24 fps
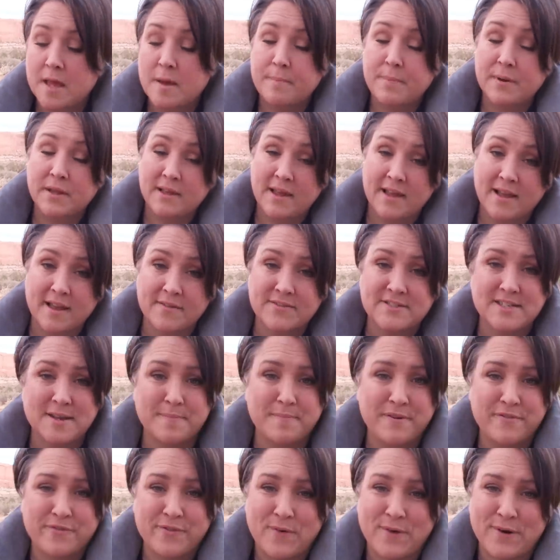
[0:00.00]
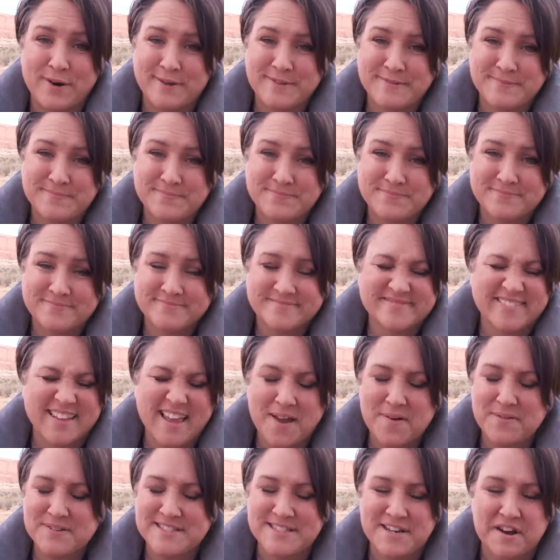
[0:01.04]
But like I've said before,
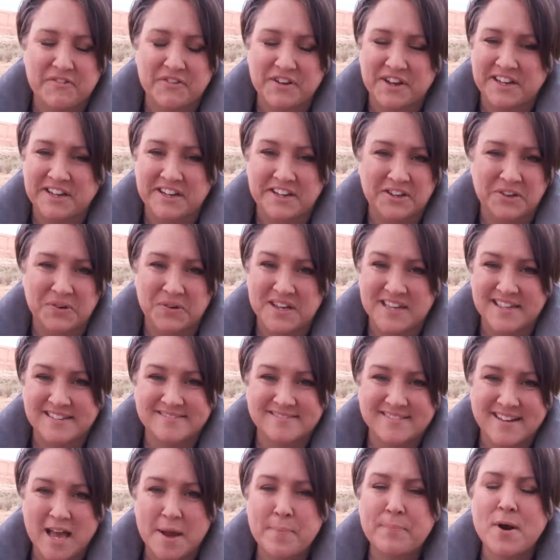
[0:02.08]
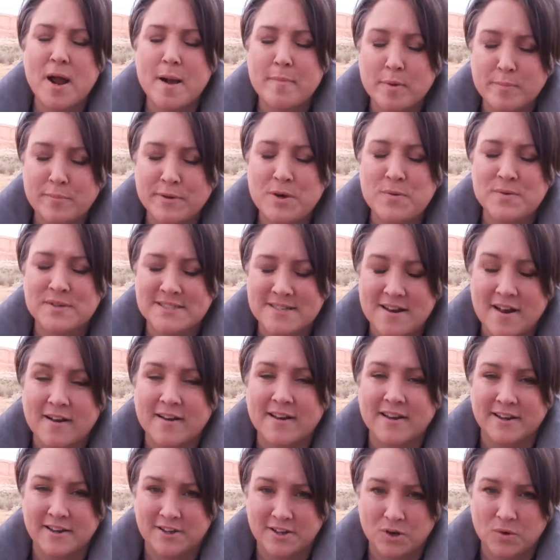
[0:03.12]
I was never going to do it. I probably was
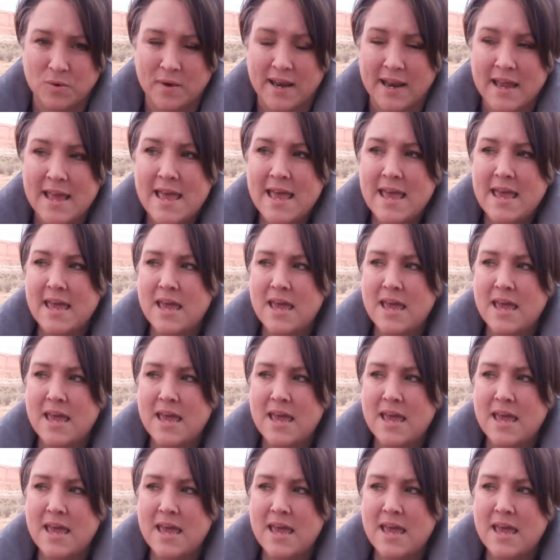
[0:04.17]
not going to do it.